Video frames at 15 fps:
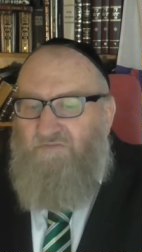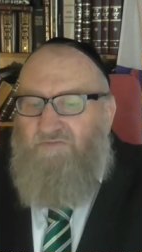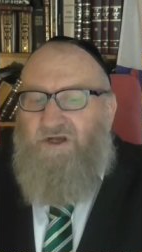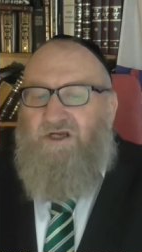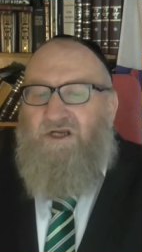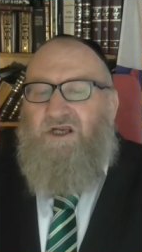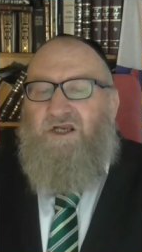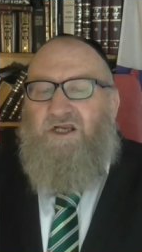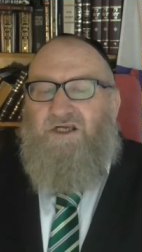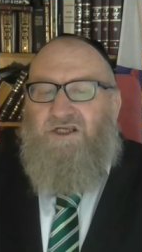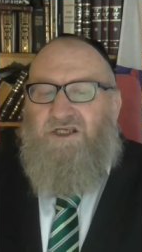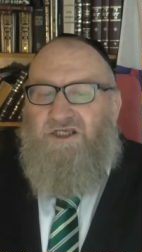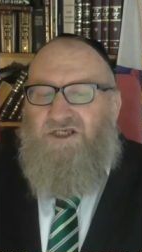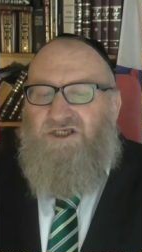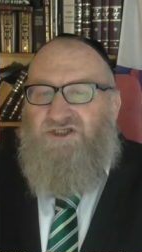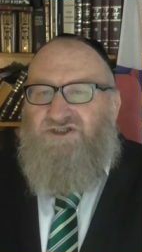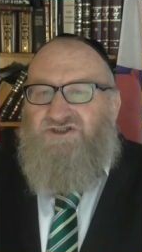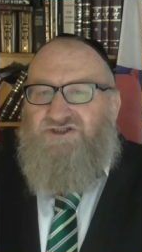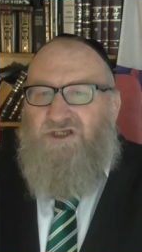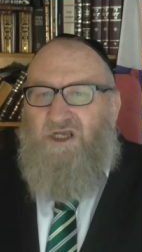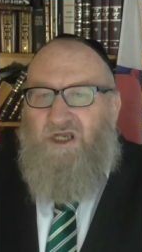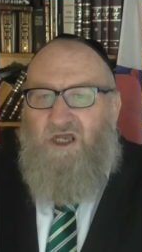But it
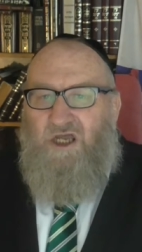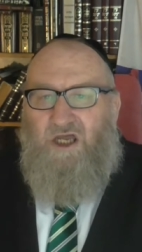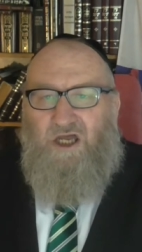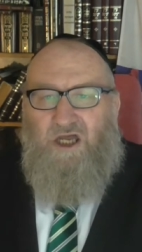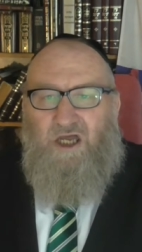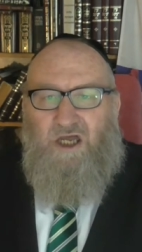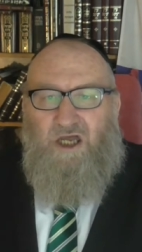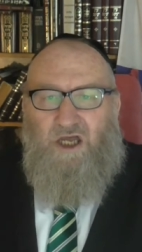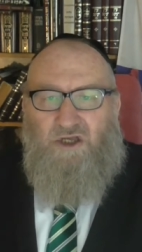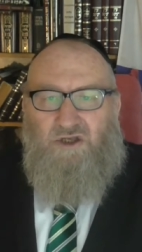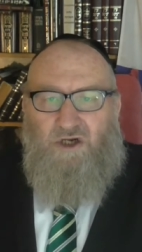is uh,